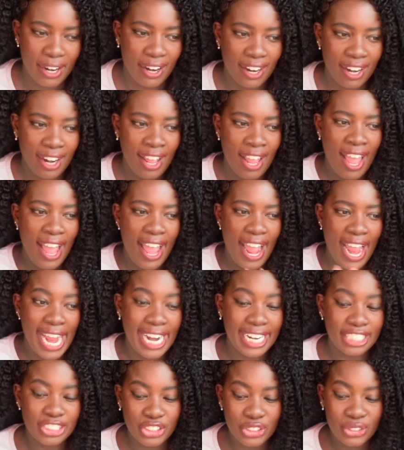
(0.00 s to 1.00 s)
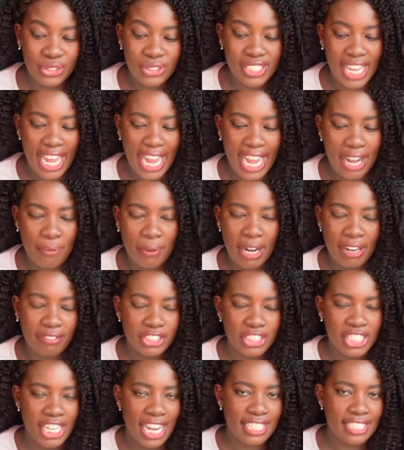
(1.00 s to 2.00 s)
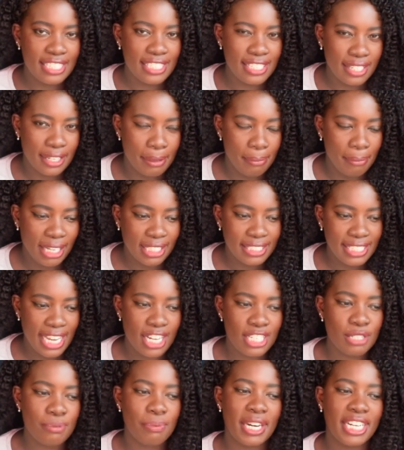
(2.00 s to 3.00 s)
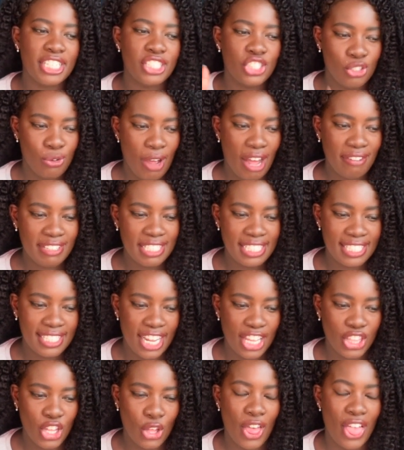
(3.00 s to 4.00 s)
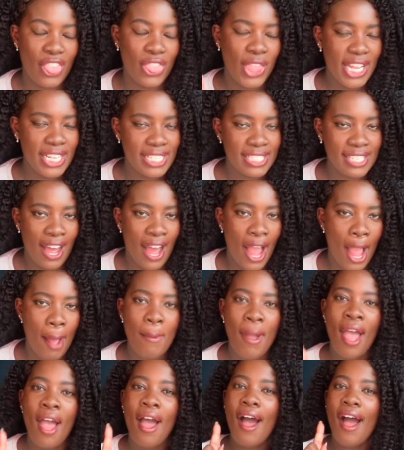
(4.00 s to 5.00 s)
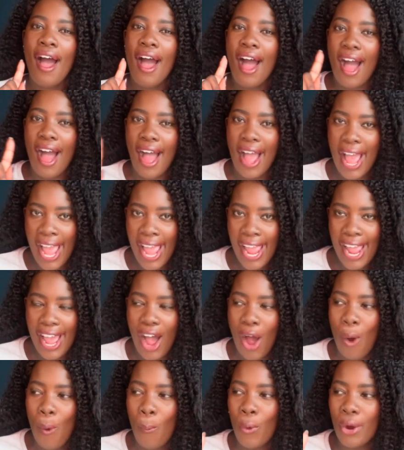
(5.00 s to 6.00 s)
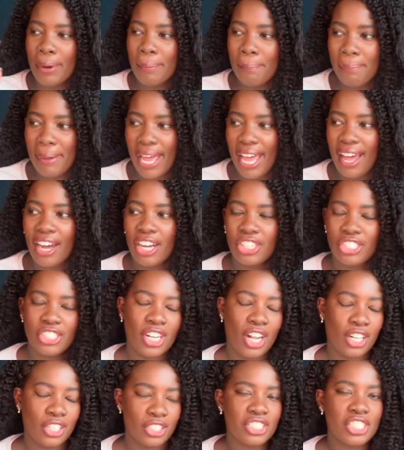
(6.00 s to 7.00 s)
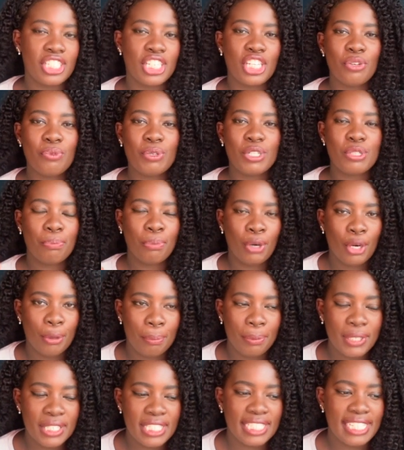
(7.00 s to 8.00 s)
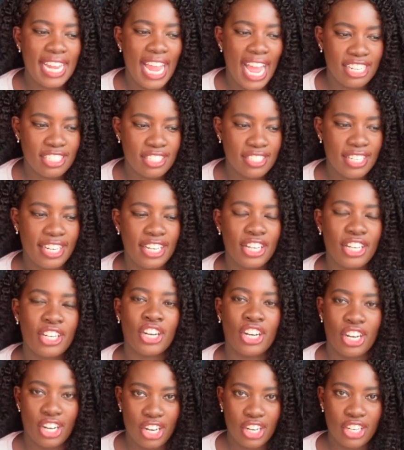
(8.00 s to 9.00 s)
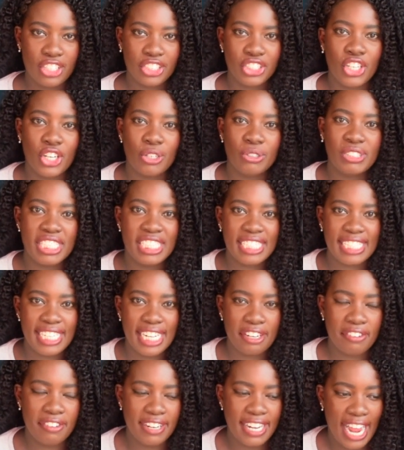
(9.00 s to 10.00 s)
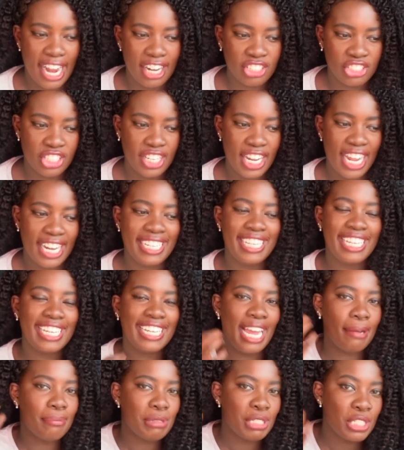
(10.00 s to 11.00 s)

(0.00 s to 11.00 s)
on Andrew's side whenever she has these little meltdowns. But I do have to say though that this time I would bet $100 he was purposely agitating her, you know, just to get a reaction. And he kept